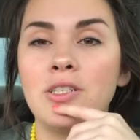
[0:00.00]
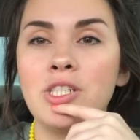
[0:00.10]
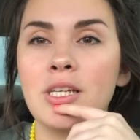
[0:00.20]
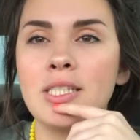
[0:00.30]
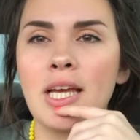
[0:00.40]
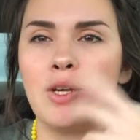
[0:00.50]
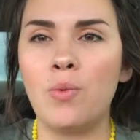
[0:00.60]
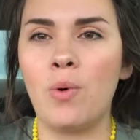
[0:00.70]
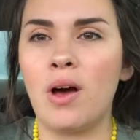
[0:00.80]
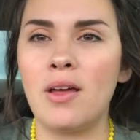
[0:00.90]
Just because I
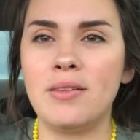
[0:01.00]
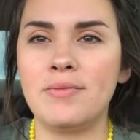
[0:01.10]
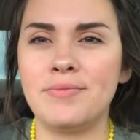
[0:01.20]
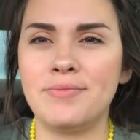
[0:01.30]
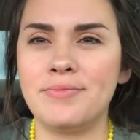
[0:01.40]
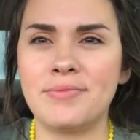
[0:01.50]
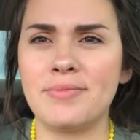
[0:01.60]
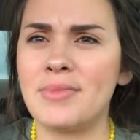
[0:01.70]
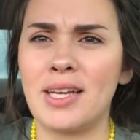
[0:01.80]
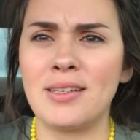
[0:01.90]
don't want
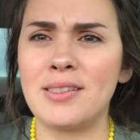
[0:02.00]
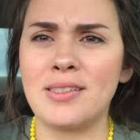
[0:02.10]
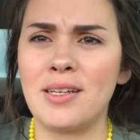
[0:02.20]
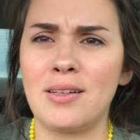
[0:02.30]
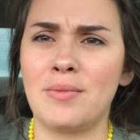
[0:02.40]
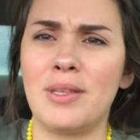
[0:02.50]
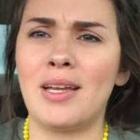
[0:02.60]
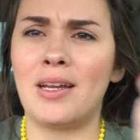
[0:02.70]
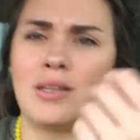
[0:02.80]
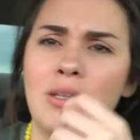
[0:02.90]
things
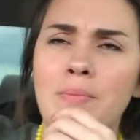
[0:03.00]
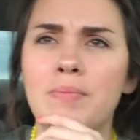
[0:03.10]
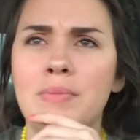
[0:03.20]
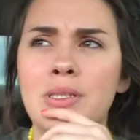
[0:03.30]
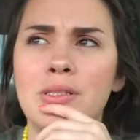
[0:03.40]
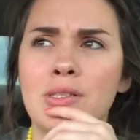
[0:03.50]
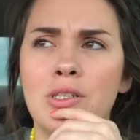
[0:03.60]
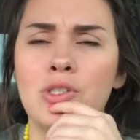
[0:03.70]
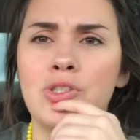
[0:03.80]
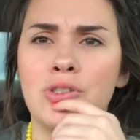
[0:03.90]
getting
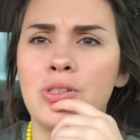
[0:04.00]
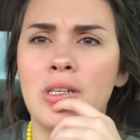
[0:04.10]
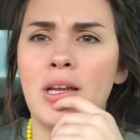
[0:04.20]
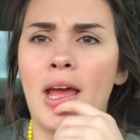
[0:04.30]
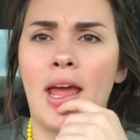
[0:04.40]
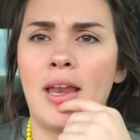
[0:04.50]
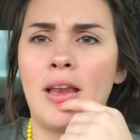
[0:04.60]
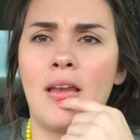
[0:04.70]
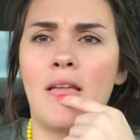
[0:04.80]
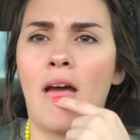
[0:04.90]
misconstrued,
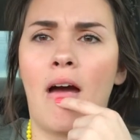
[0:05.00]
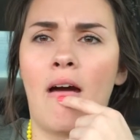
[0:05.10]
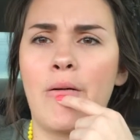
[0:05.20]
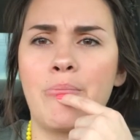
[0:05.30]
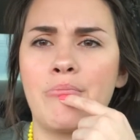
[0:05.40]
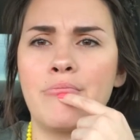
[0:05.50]
and I